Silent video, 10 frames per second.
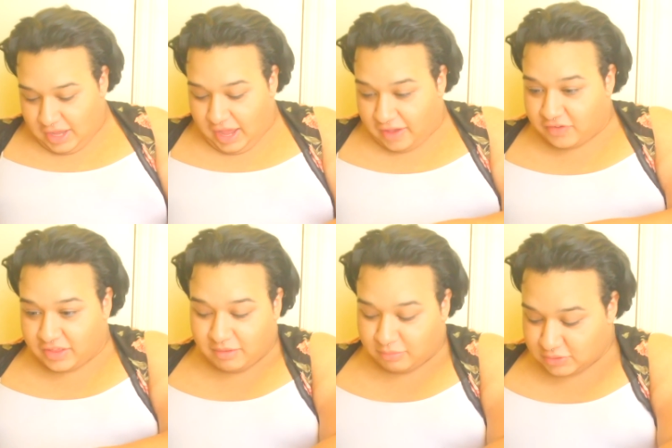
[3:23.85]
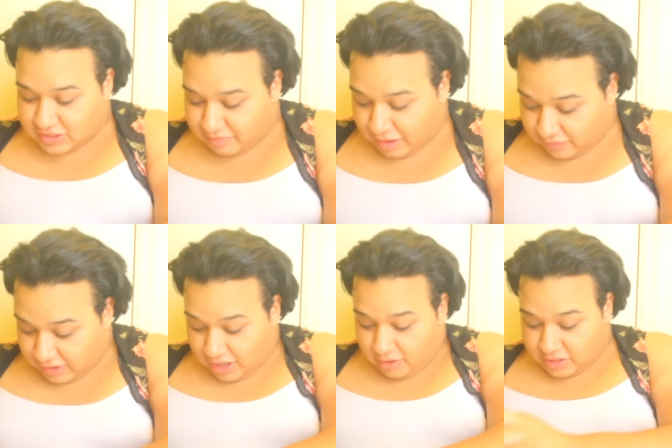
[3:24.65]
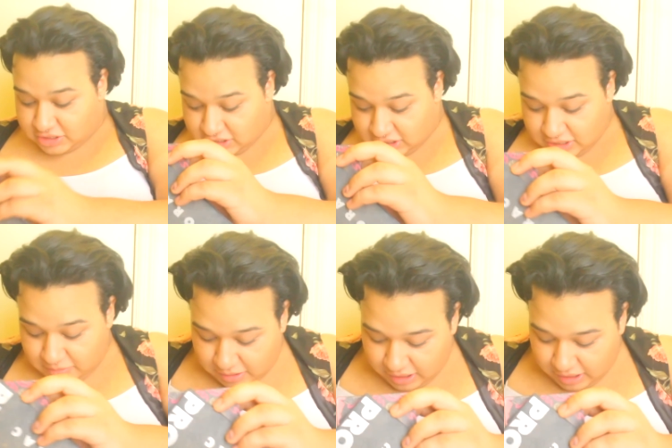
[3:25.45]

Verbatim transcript: I feel like most of my video is just gonna